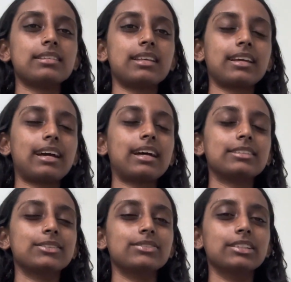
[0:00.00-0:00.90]
Like, I had
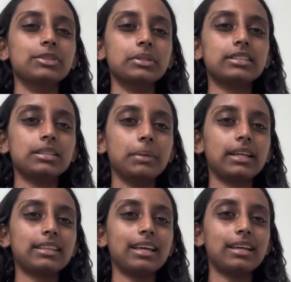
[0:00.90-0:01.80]
to redo it to
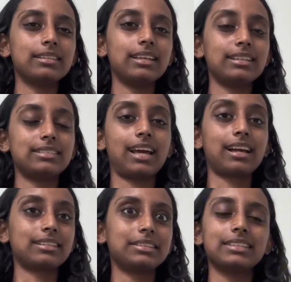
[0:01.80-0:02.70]
make the head
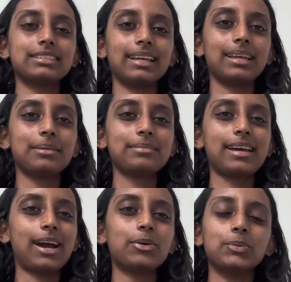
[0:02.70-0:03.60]
exactly the same
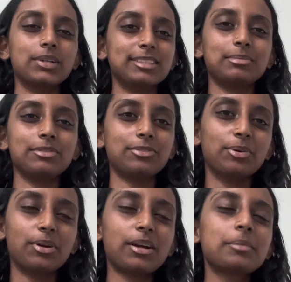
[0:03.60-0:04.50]
how it was
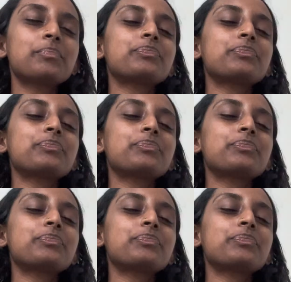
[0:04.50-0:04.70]
before.